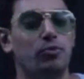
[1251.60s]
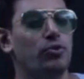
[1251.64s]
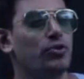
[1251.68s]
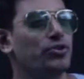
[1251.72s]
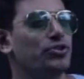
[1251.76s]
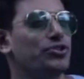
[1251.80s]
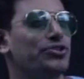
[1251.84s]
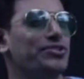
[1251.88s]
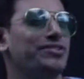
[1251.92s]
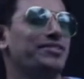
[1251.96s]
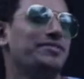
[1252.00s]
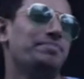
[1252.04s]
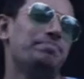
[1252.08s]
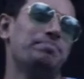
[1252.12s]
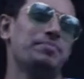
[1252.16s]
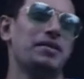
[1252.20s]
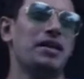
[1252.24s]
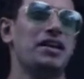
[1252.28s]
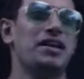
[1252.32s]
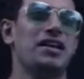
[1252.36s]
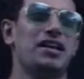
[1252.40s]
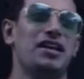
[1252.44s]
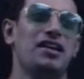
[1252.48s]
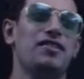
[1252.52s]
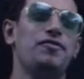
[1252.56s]
portion,
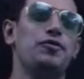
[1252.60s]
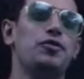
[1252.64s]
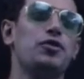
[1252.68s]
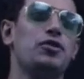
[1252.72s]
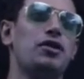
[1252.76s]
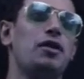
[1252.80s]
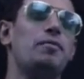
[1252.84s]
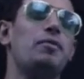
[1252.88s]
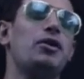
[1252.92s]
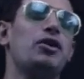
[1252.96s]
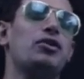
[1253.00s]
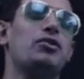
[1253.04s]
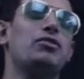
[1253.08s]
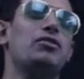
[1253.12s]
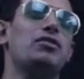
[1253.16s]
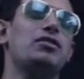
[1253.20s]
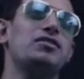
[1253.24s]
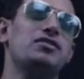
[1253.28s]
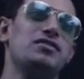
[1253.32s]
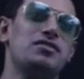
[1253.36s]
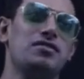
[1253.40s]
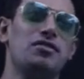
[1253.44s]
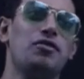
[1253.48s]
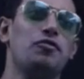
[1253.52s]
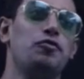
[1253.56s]
if you come
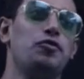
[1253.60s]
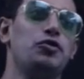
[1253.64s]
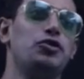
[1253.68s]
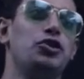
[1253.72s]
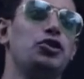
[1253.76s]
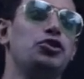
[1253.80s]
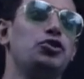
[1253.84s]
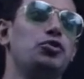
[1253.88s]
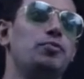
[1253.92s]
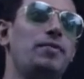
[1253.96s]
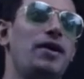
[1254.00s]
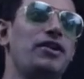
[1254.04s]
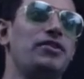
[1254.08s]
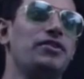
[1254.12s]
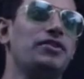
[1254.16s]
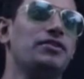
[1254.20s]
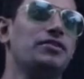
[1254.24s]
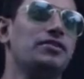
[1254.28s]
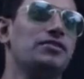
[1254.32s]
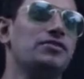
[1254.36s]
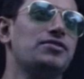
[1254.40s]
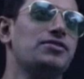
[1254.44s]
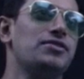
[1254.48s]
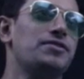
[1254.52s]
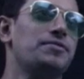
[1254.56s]
across for the
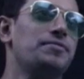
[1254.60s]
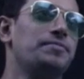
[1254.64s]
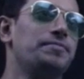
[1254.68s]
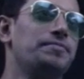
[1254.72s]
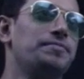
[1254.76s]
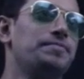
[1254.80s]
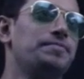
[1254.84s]
numericals,